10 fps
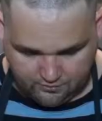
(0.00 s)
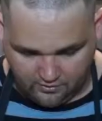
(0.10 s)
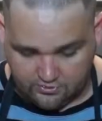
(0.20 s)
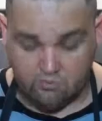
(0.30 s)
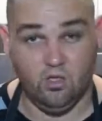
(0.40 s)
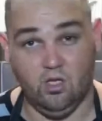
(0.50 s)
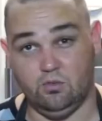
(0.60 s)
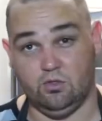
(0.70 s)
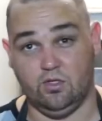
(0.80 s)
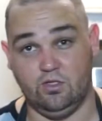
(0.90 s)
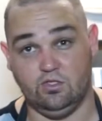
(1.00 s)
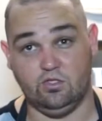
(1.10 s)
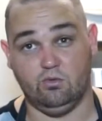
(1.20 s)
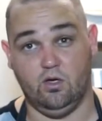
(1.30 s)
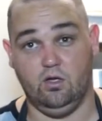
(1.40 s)
Okay, so while I'm doing this
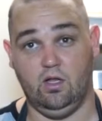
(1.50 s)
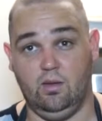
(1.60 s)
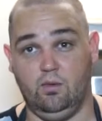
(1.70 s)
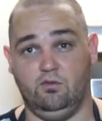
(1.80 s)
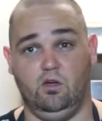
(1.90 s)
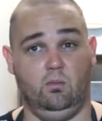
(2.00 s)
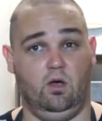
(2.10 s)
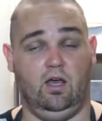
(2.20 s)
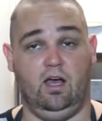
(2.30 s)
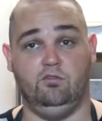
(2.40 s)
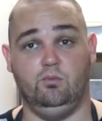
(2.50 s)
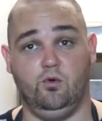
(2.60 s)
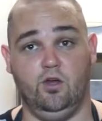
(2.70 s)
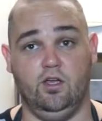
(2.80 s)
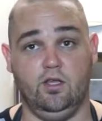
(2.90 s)
as well, I've got my oven
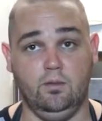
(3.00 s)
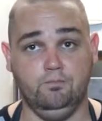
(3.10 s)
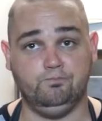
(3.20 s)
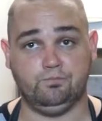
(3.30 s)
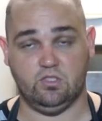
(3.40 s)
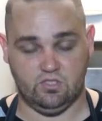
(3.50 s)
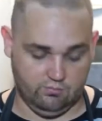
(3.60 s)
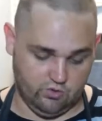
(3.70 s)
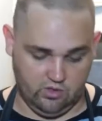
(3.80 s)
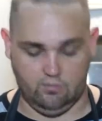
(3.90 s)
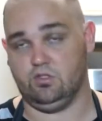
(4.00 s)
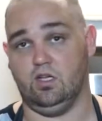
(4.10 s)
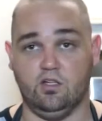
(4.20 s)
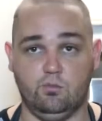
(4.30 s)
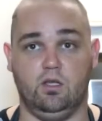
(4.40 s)
preheating. Sometimes, you
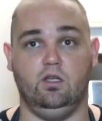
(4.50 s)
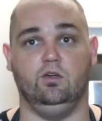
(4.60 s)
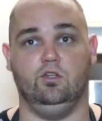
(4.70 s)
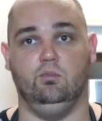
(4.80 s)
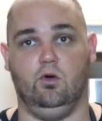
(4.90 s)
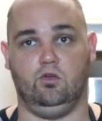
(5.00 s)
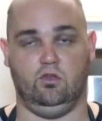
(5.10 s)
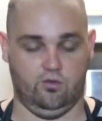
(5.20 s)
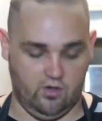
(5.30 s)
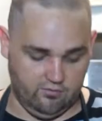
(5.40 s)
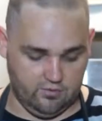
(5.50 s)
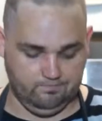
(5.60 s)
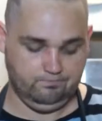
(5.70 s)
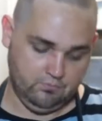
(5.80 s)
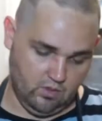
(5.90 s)
know, depending on your model of your oven,
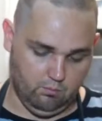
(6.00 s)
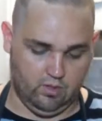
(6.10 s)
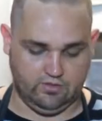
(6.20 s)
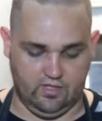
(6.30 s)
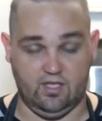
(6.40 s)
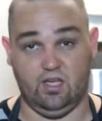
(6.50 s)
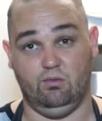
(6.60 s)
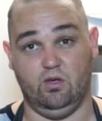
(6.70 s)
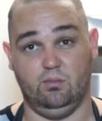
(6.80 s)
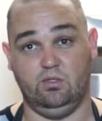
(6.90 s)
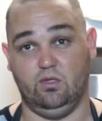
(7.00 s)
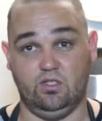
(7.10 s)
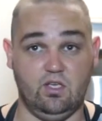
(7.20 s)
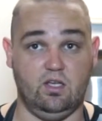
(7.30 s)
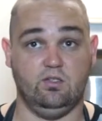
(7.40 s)
it might take anywhere between
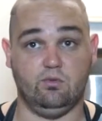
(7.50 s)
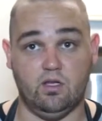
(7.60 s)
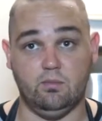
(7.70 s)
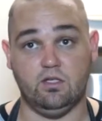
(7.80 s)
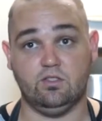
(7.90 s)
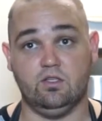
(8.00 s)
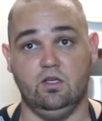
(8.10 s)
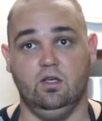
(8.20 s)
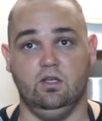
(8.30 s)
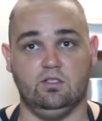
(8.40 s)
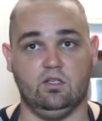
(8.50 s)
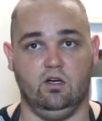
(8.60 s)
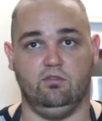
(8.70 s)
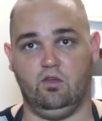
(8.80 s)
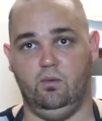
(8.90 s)
10 and 20 minutes. So
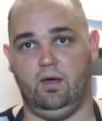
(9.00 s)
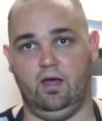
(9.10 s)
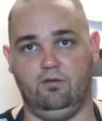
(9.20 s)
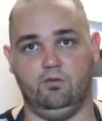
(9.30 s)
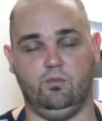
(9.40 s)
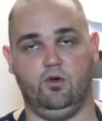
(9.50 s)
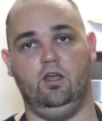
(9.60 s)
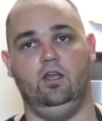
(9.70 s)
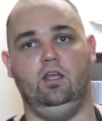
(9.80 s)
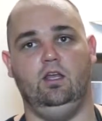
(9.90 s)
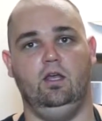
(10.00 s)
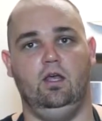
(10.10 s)
I've got my oven preheating.